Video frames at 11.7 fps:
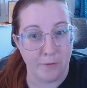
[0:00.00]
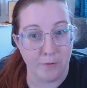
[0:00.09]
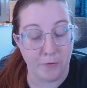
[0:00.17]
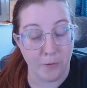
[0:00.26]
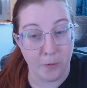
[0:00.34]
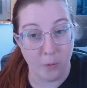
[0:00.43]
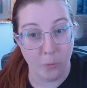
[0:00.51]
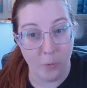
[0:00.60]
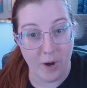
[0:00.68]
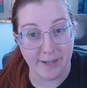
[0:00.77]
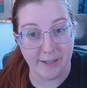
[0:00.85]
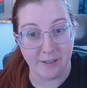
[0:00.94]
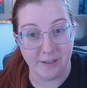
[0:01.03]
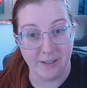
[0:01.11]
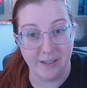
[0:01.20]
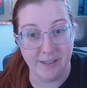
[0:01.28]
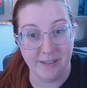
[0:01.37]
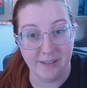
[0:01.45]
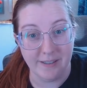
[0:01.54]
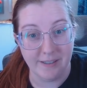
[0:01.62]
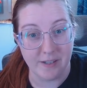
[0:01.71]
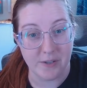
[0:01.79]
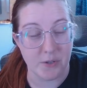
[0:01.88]
for a while.
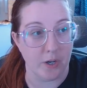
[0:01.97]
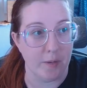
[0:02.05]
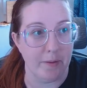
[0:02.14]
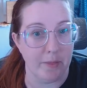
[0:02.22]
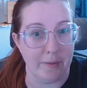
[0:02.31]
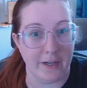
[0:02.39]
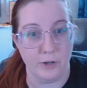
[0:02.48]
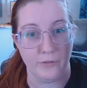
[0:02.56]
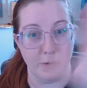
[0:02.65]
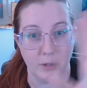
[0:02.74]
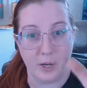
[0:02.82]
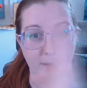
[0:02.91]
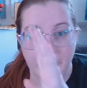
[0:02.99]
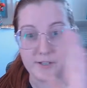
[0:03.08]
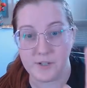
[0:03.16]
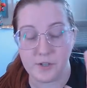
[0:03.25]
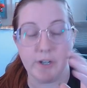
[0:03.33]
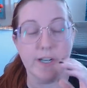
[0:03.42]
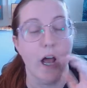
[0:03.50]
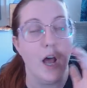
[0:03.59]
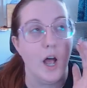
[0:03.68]
Sorry about the microphone coming into screen.